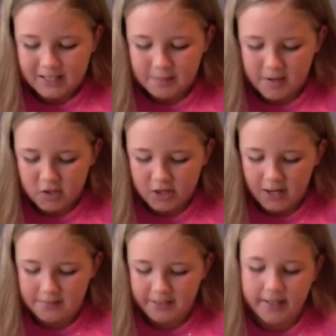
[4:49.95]
spend her
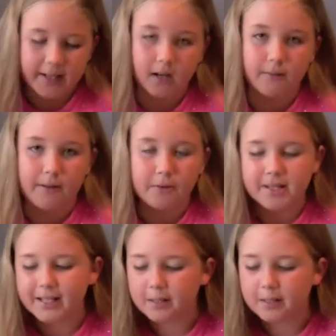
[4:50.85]
time taking care of every sick